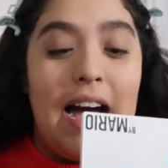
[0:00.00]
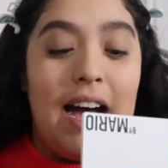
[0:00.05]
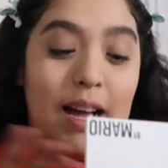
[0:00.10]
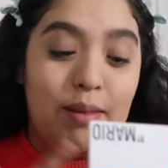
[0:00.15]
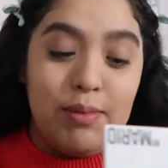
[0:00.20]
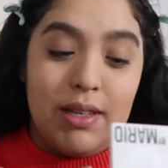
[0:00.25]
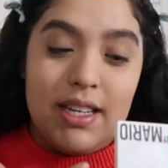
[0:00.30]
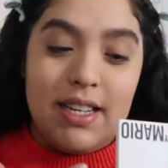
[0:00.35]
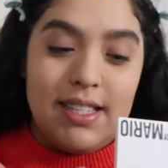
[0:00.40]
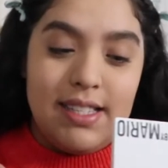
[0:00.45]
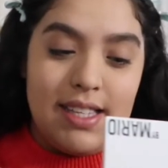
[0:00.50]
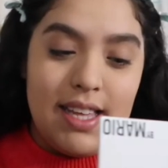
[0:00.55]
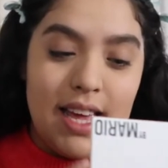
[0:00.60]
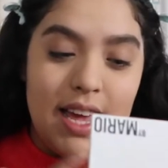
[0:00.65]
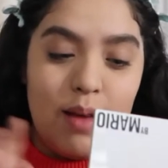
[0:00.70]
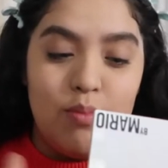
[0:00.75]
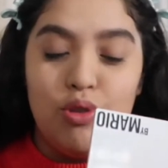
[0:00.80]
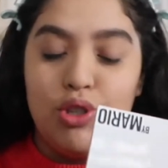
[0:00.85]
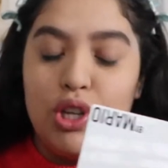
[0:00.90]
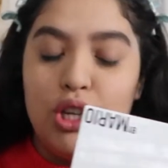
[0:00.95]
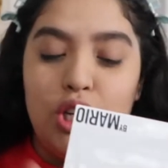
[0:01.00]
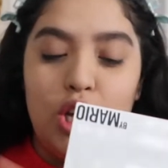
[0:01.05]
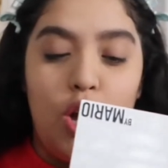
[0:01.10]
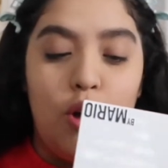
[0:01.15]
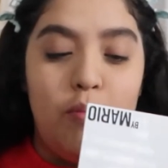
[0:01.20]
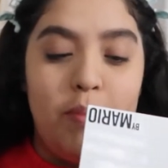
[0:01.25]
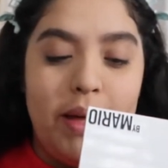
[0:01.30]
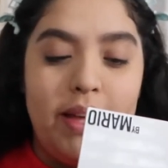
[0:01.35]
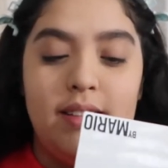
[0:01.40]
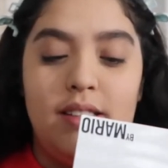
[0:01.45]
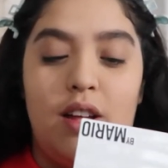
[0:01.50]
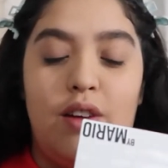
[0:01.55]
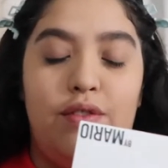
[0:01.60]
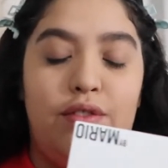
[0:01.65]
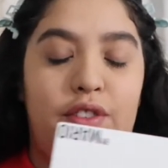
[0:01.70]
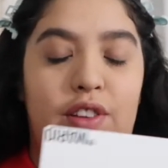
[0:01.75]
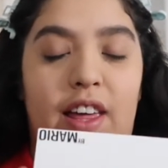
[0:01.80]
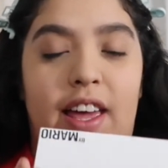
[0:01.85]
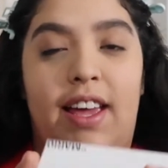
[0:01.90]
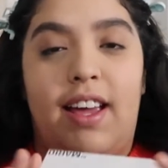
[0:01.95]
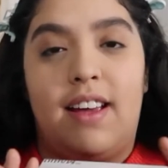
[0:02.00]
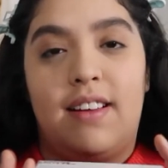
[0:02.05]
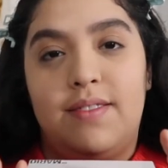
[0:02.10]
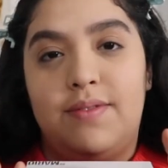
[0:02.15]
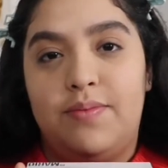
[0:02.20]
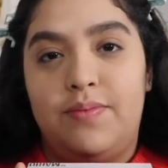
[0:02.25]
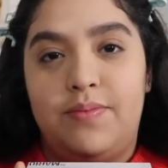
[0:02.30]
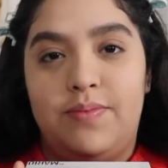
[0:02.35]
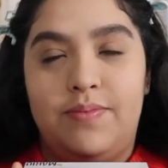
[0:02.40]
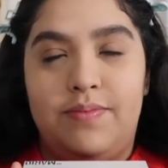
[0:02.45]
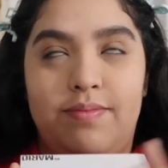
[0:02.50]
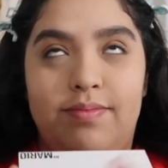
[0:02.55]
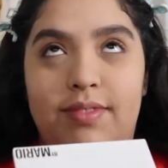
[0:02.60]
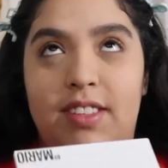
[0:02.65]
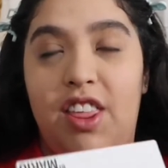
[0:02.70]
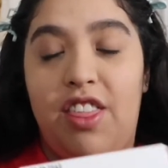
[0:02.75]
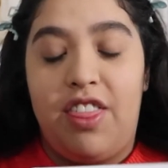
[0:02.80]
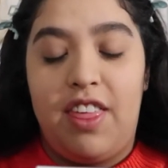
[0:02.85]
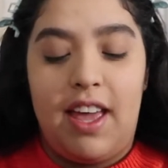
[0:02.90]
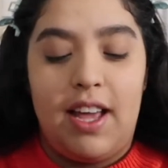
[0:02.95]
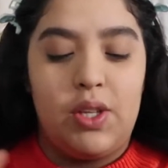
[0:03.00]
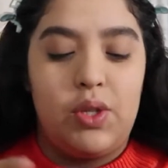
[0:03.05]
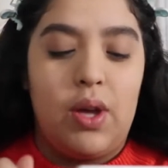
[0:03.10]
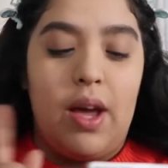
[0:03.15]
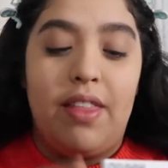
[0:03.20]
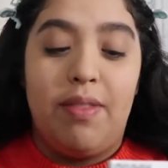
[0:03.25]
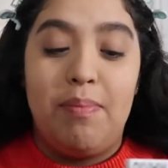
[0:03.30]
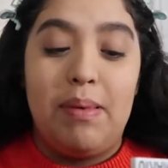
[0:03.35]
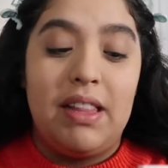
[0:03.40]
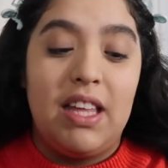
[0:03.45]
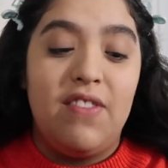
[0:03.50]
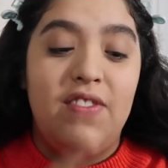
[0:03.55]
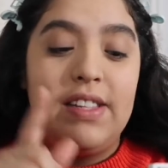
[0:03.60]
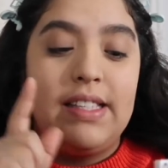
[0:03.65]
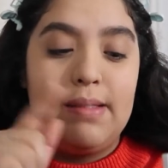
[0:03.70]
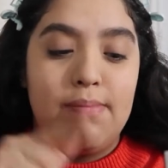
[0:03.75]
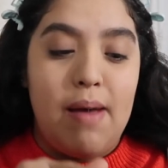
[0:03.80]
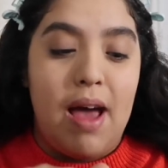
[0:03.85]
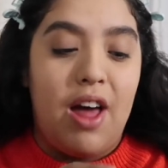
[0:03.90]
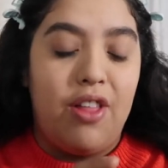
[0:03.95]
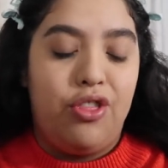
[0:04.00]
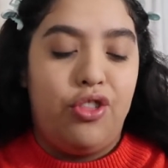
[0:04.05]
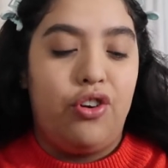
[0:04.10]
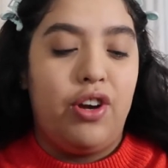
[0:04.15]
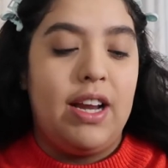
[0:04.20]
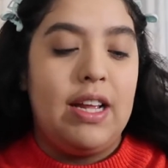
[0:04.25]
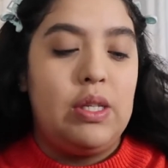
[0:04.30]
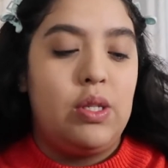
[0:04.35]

I'm gonna say, I'm just gonna go based off like the thing. So I believe it's matte 3.